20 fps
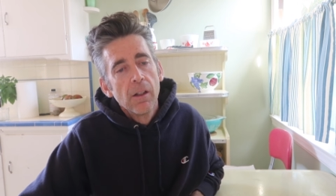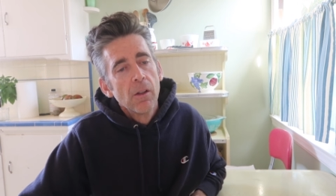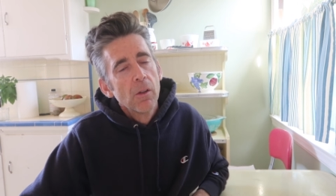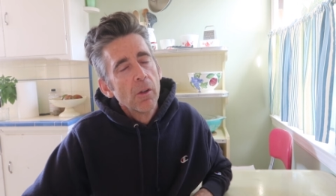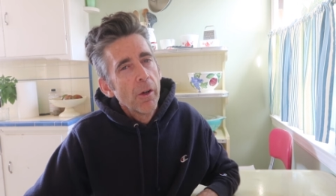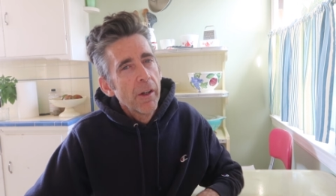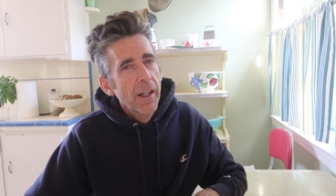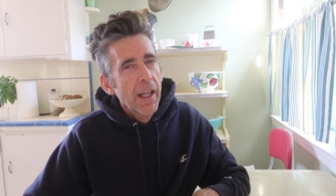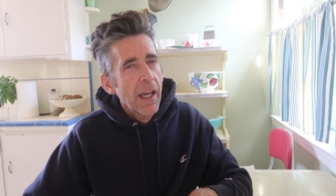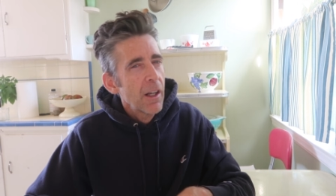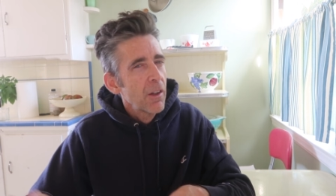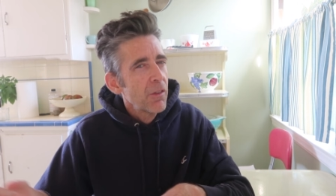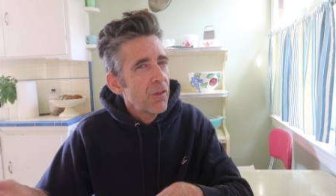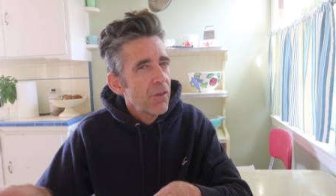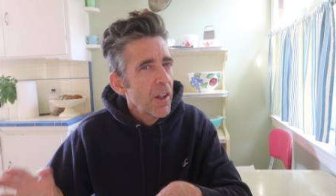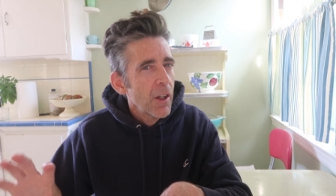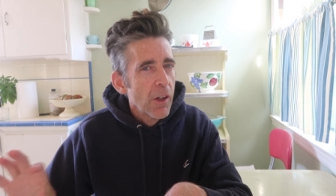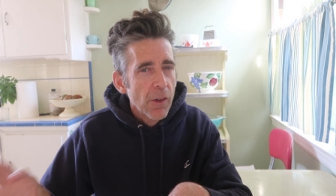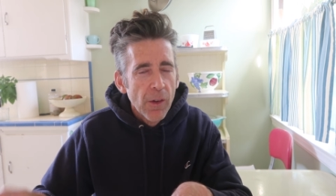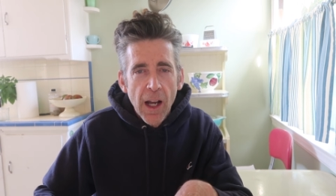learning how to
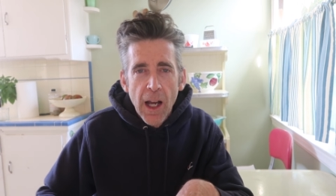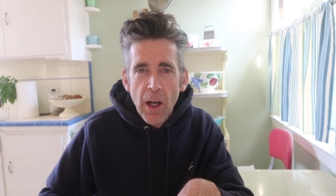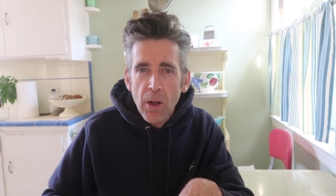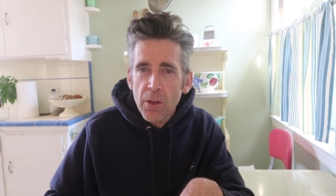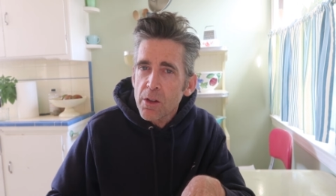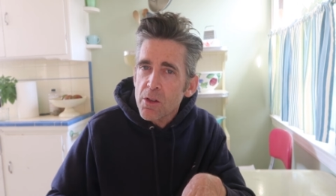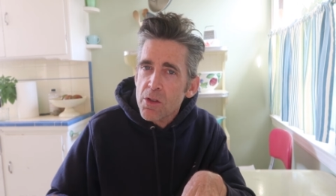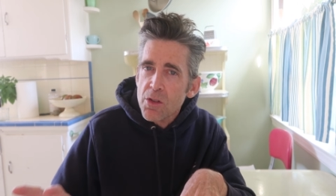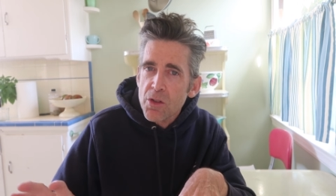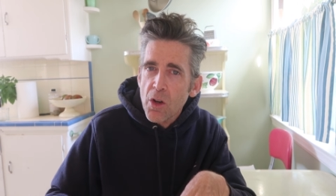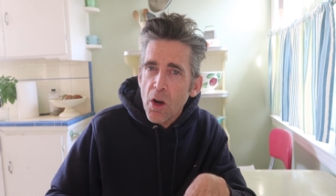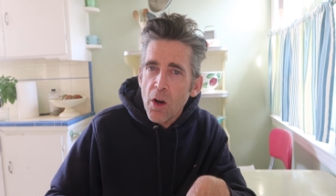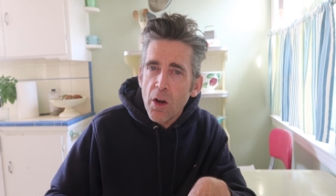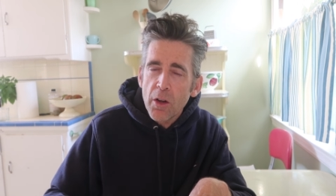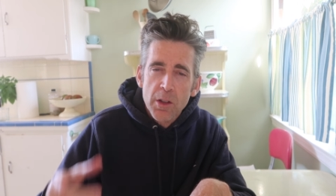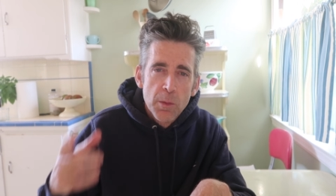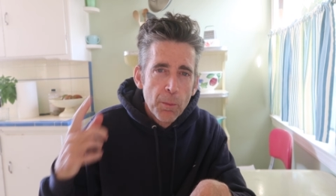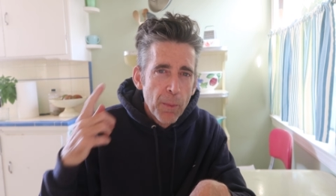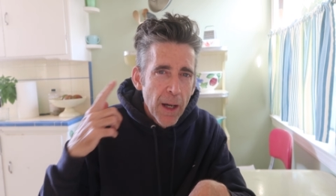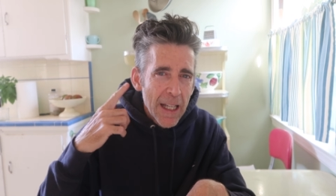figure out
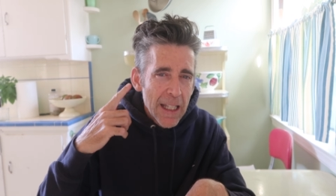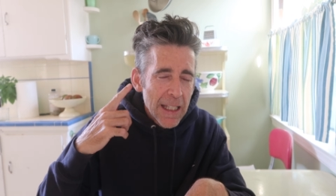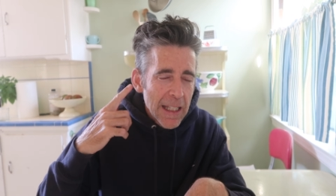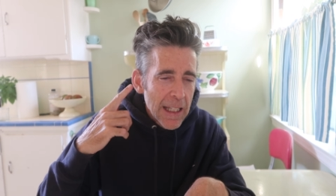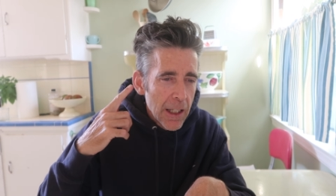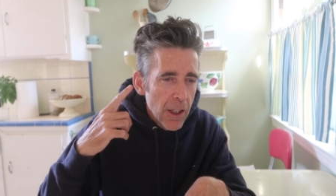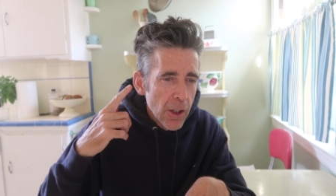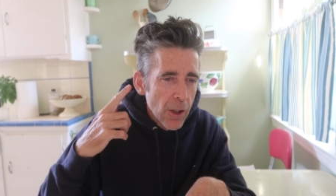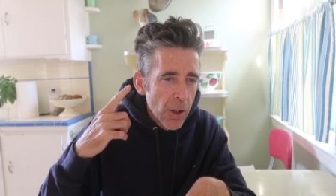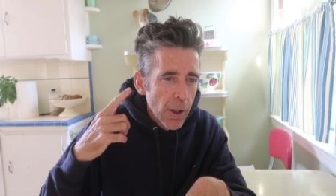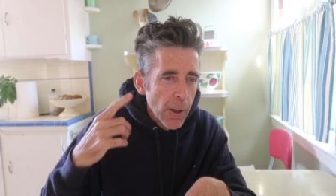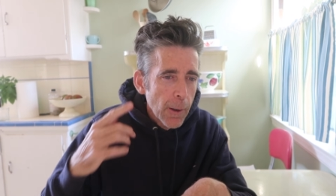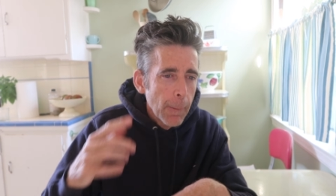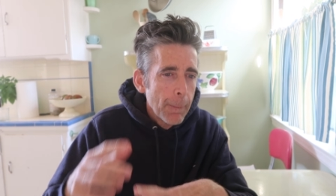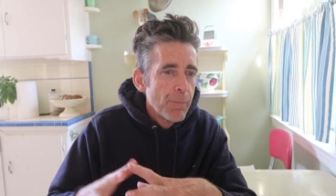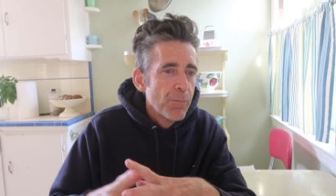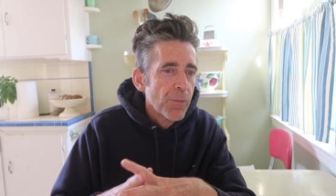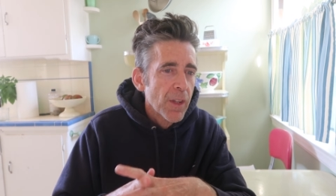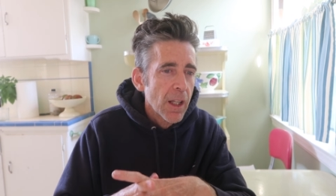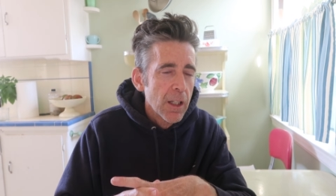songs by
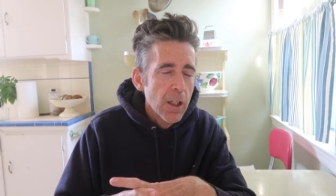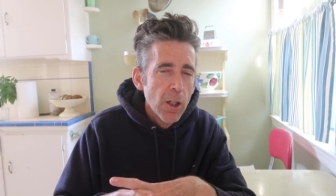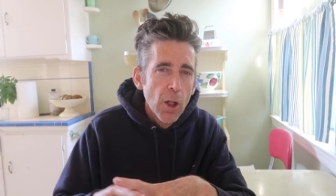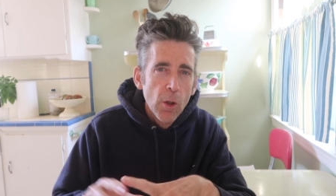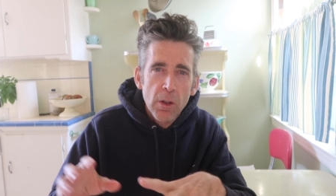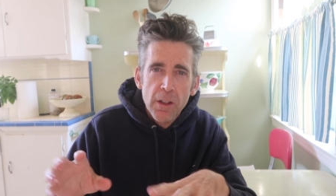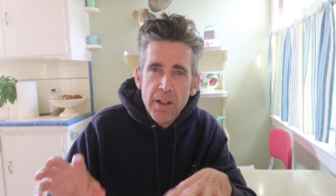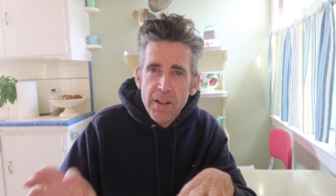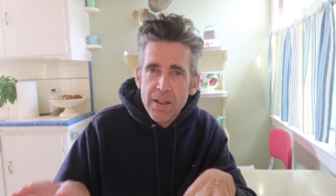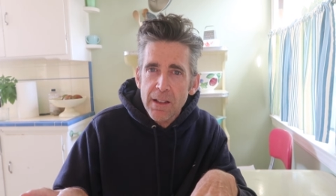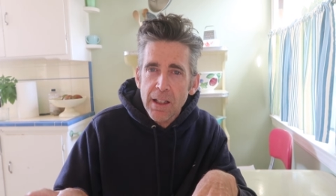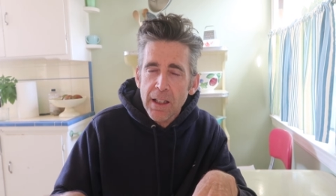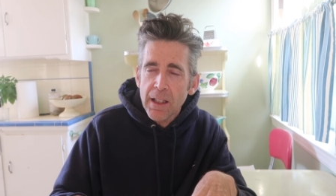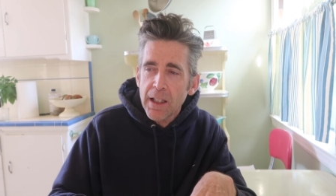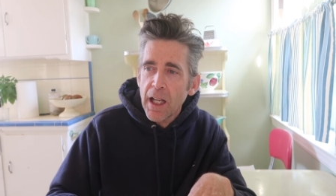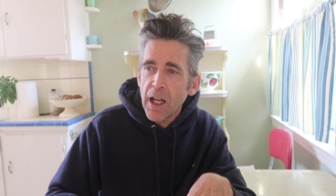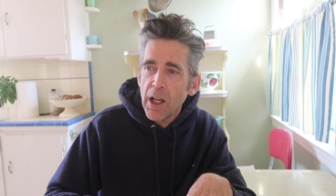ear, you know, listening